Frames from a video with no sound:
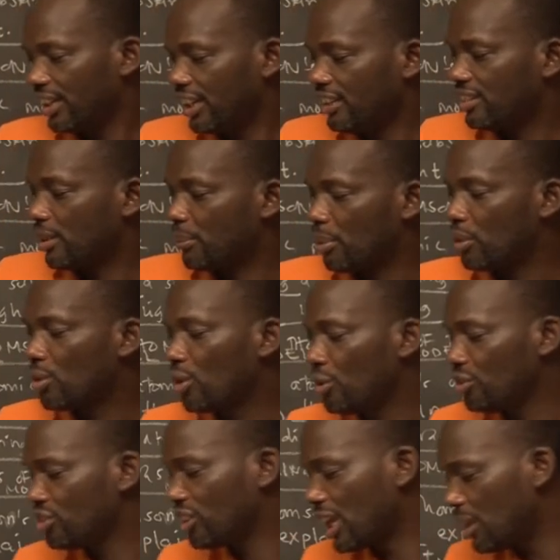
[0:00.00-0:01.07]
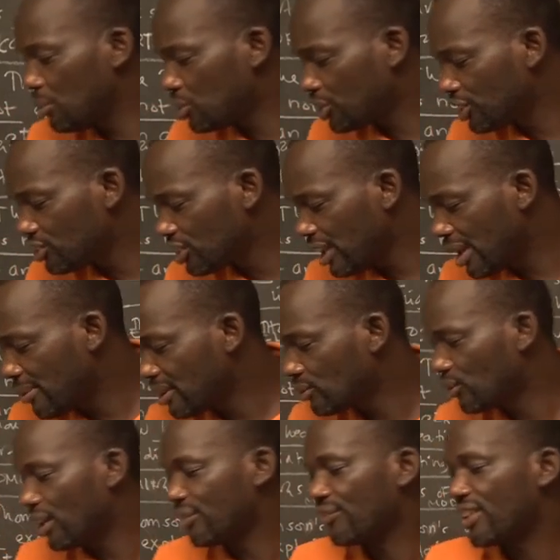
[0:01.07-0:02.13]
is the book called Chemistry Syllabus
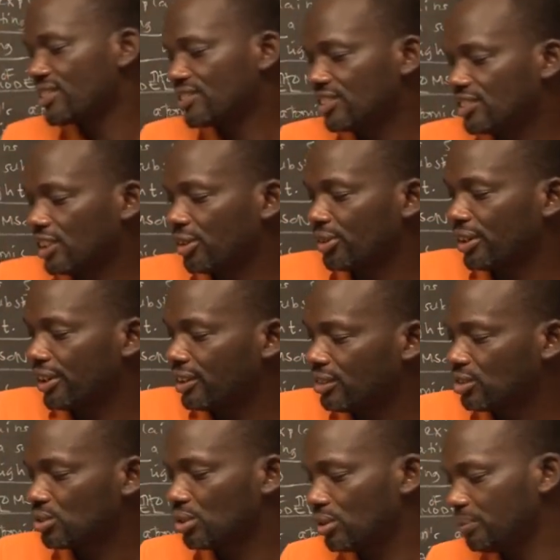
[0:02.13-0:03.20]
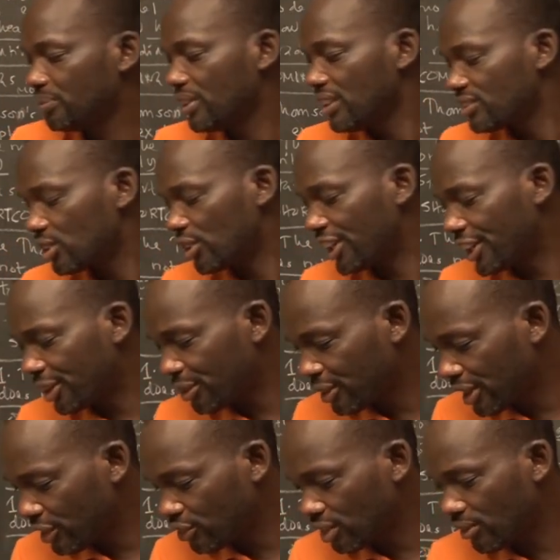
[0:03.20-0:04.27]
for Advanced Secondary School, Secondary
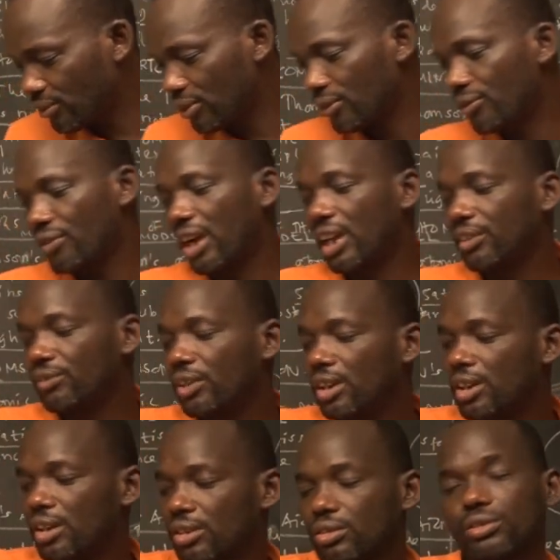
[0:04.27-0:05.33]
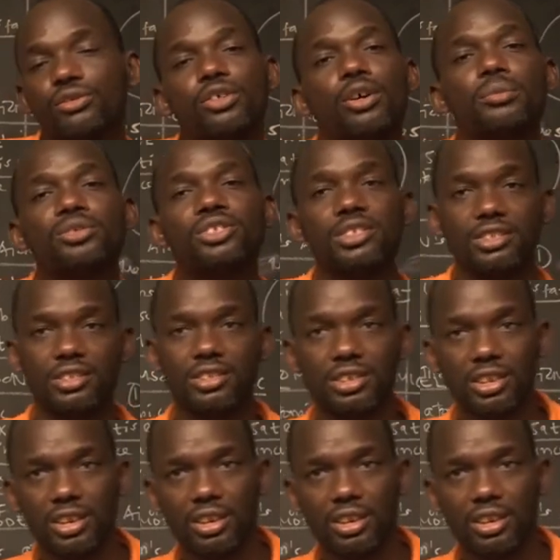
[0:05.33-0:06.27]
Education from five to Form six.